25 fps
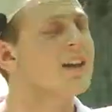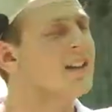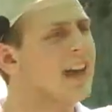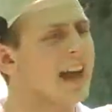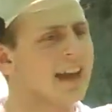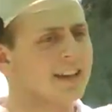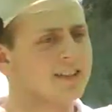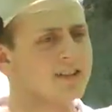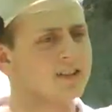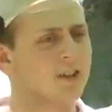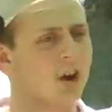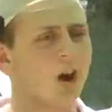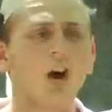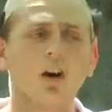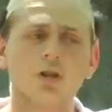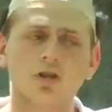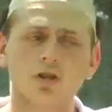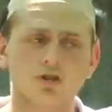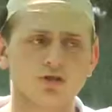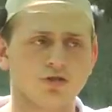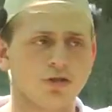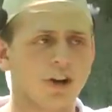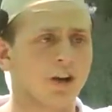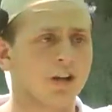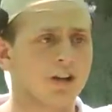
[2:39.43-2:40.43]
Yes,
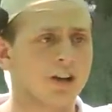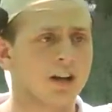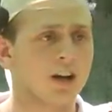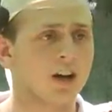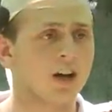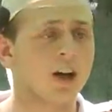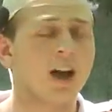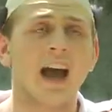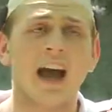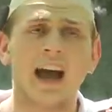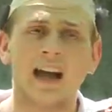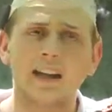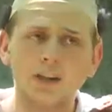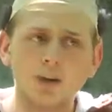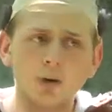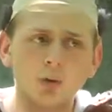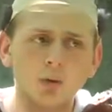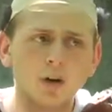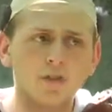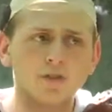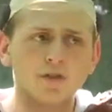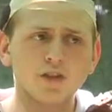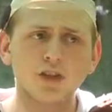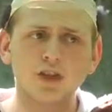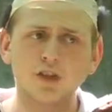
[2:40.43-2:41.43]
Australia. And you
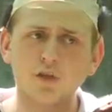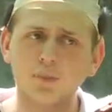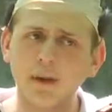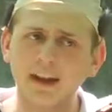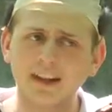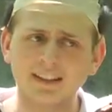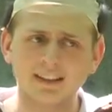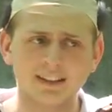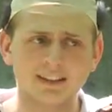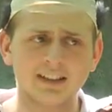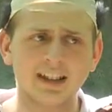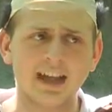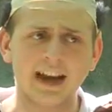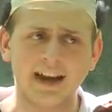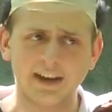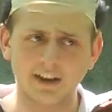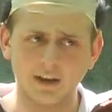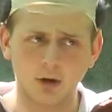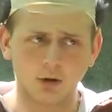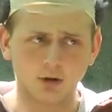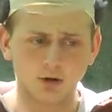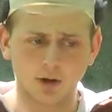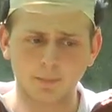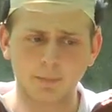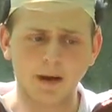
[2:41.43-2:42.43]
would have suspected that i
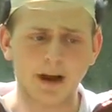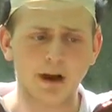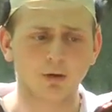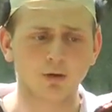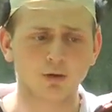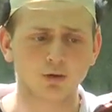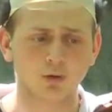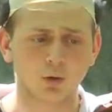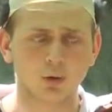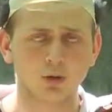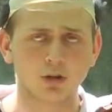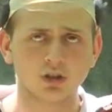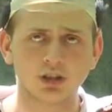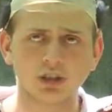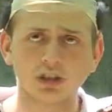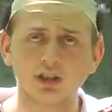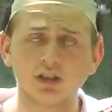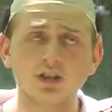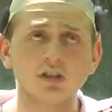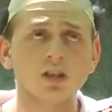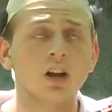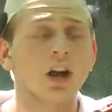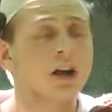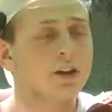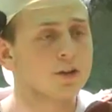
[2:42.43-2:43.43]
known the power's
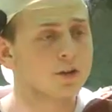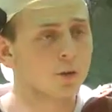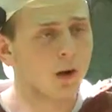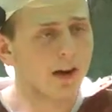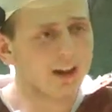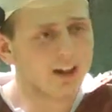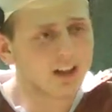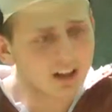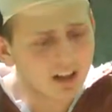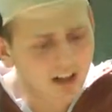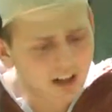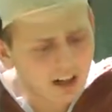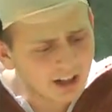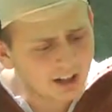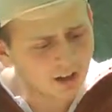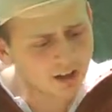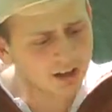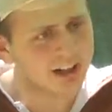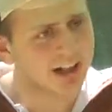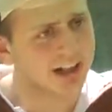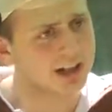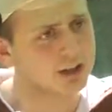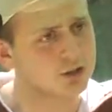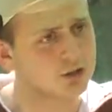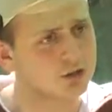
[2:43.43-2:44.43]
origins, so I can
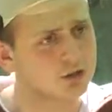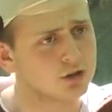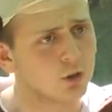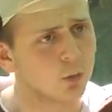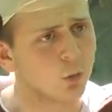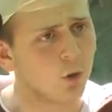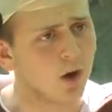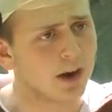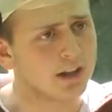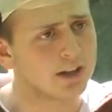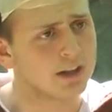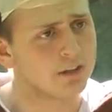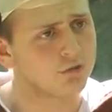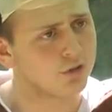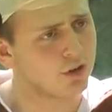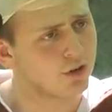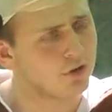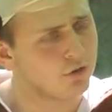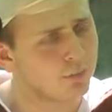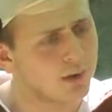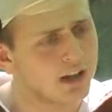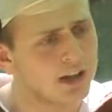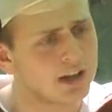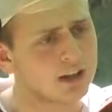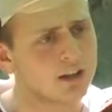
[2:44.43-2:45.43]
clearly not choose the wine in front
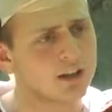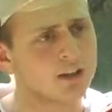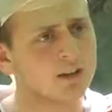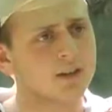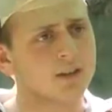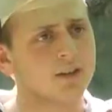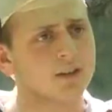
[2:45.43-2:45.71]
of me.